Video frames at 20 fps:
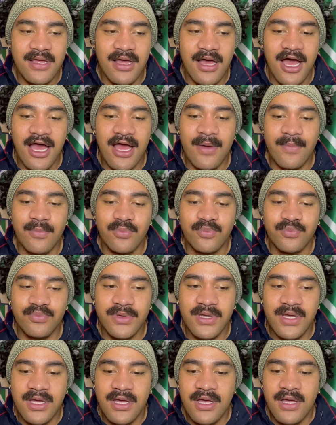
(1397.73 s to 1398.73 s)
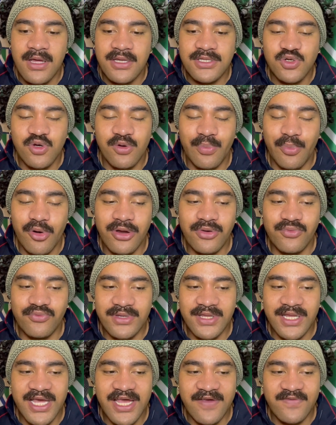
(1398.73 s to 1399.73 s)
I am to a point
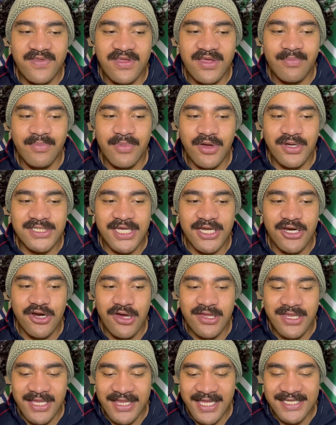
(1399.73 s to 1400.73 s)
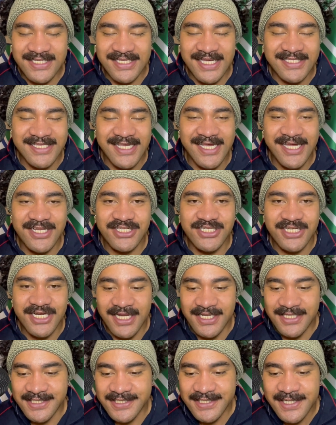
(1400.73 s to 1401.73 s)
relieved because I know that these are second
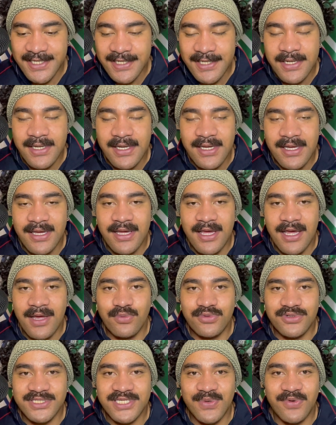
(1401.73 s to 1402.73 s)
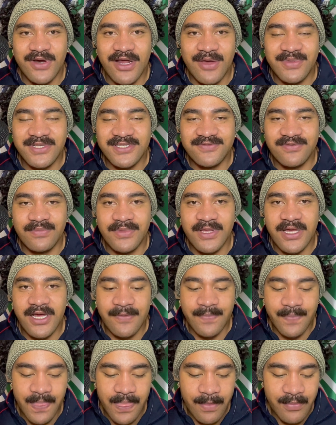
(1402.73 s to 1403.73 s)
chance and we'll see what happens from there.